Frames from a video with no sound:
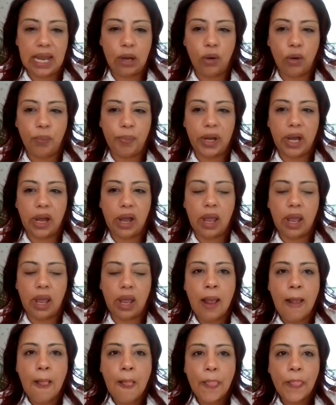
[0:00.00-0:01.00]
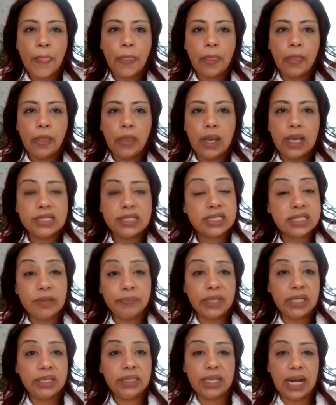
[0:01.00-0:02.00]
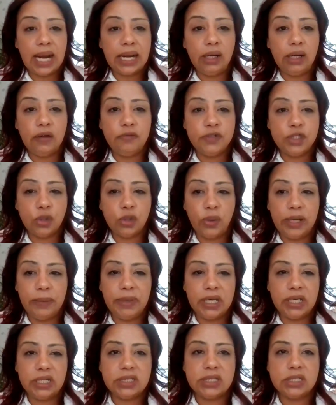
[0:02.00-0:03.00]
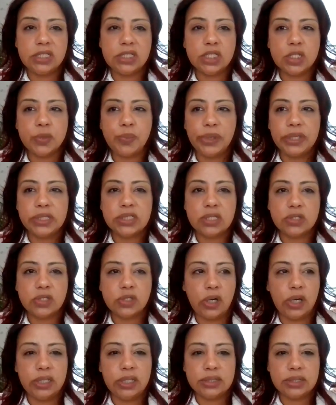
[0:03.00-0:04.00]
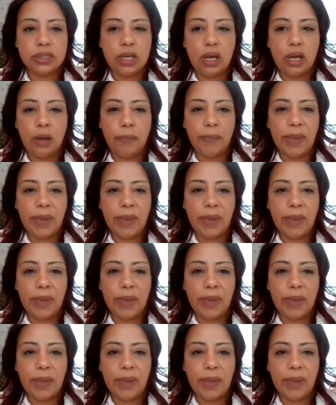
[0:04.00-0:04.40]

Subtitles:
now, but it's something that I love doing because it just brings a certain